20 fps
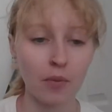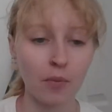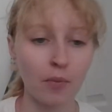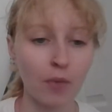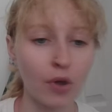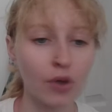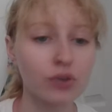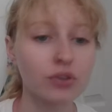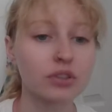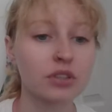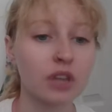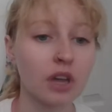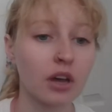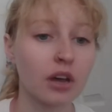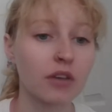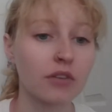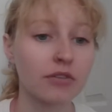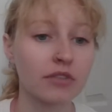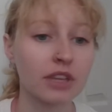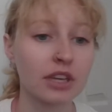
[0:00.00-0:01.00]
most
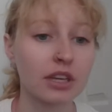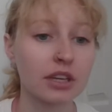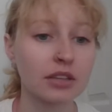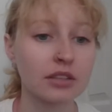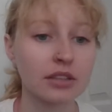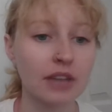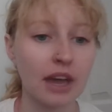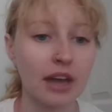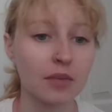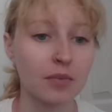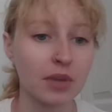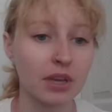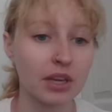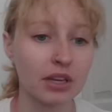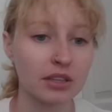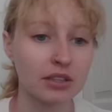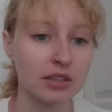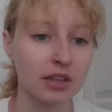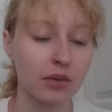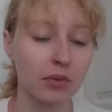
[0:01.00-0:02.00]
of the
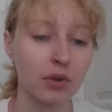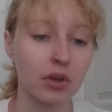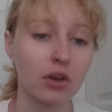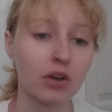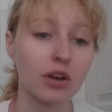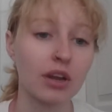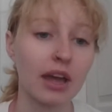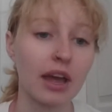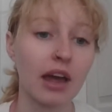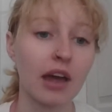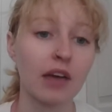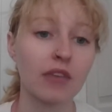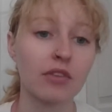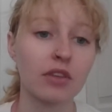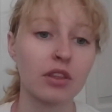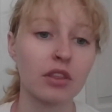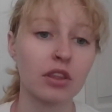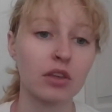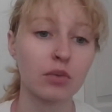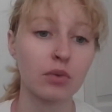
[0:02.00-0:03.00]
database that we already have
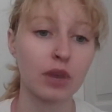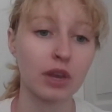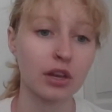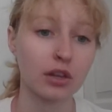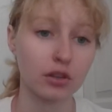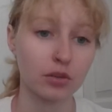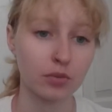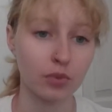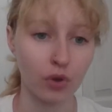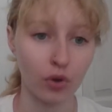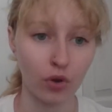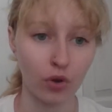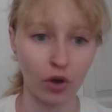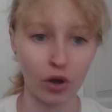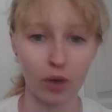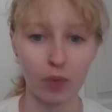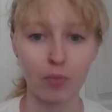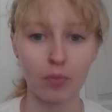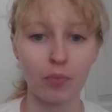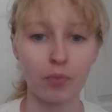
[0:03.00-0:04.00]
in the regular
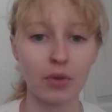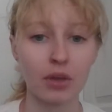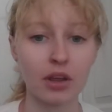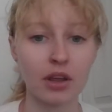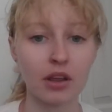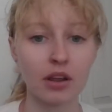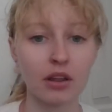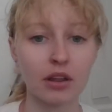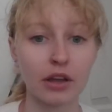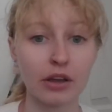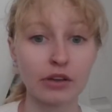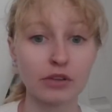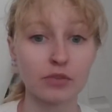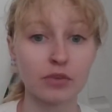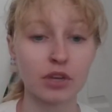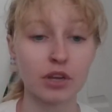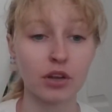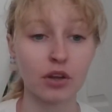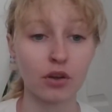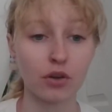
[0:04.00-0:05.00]
program, but it allows
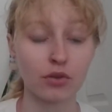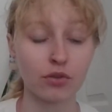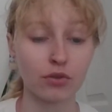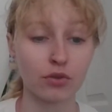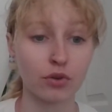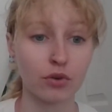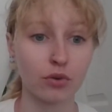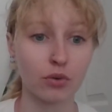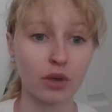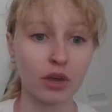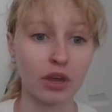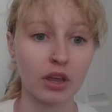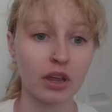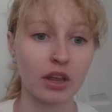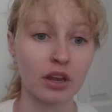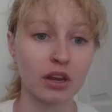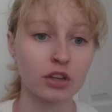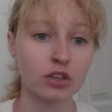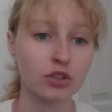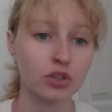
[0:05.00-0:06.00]
me to go through
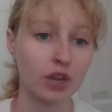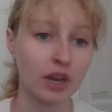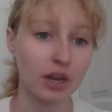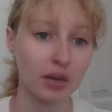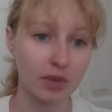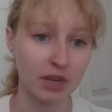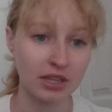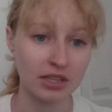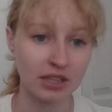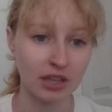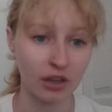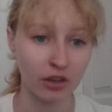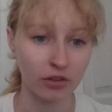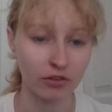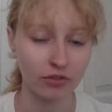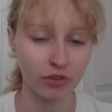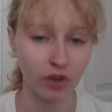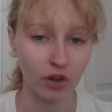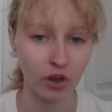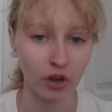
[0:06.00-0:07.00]
and train
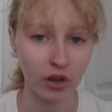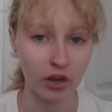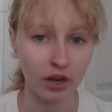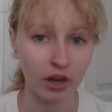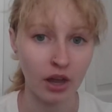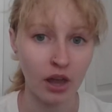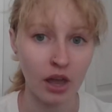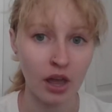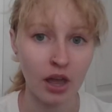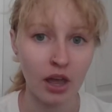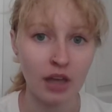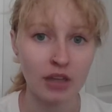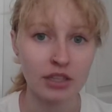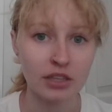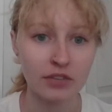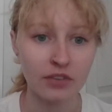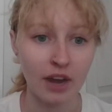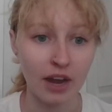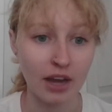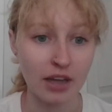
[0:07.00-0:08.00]
myself on
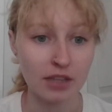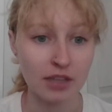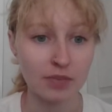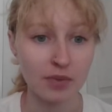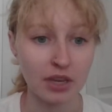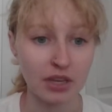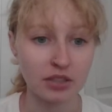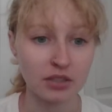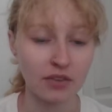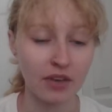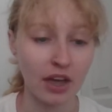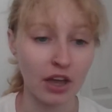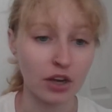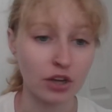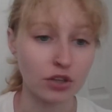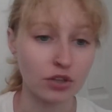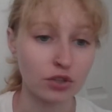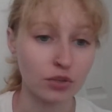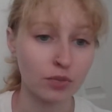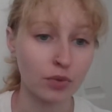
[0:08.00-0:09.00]
different aspects of how
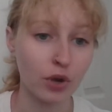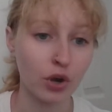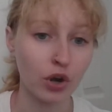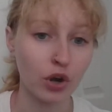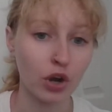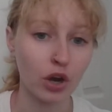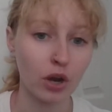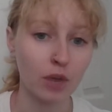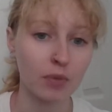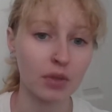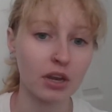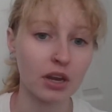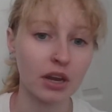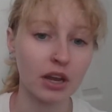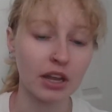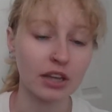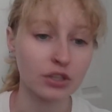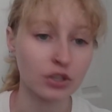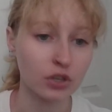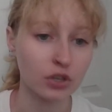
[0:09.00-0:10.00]
to use the program and
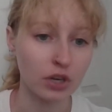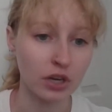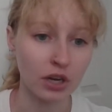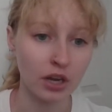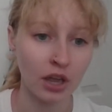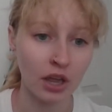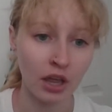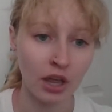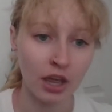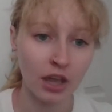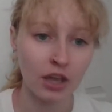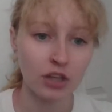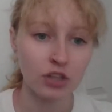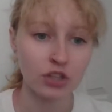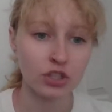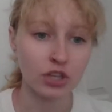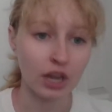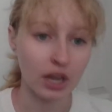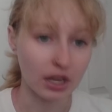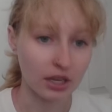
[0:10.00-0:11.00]
entering
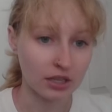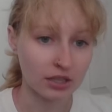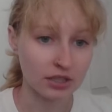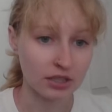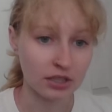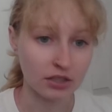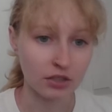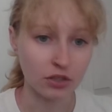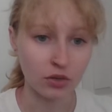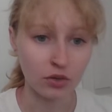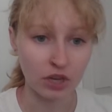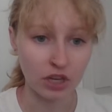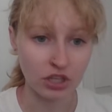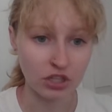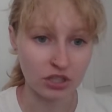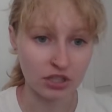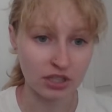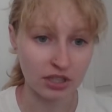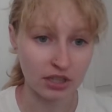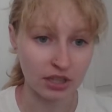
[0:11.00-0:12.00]
checks and
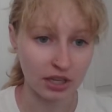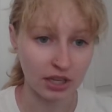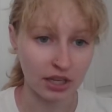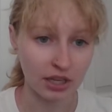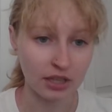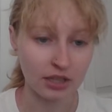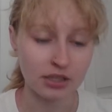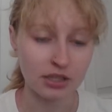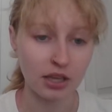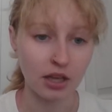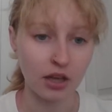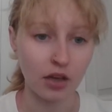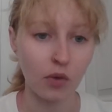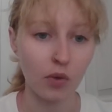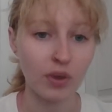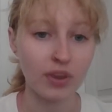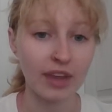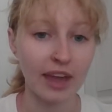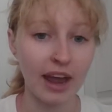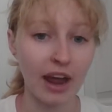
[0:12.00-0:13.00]
donations and things
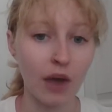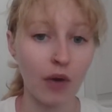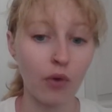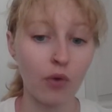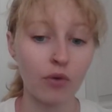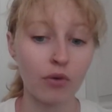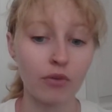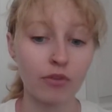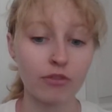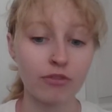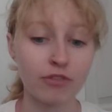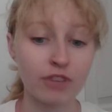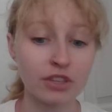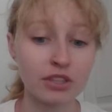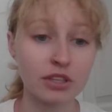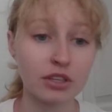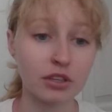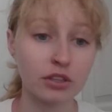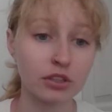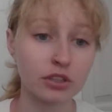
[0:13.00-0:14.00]
without
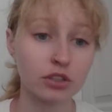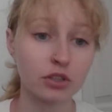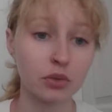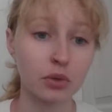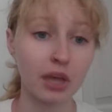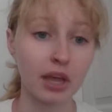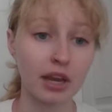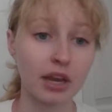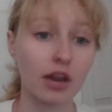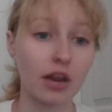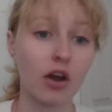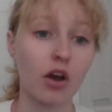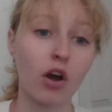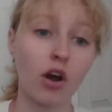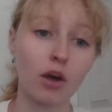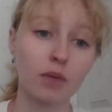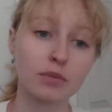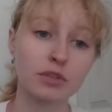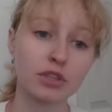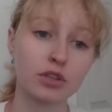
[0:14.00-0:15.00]
physically doing any
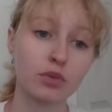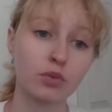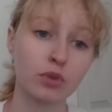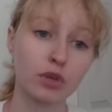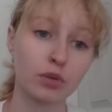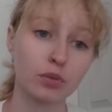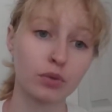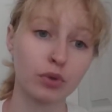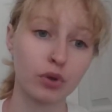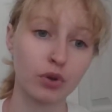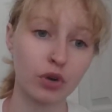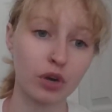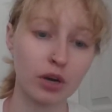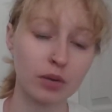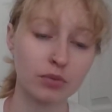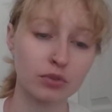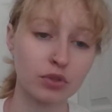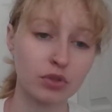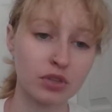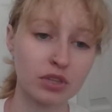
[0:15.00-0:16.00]
harm to the real
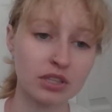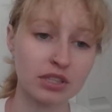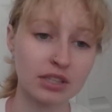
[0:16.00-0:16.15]
program. So the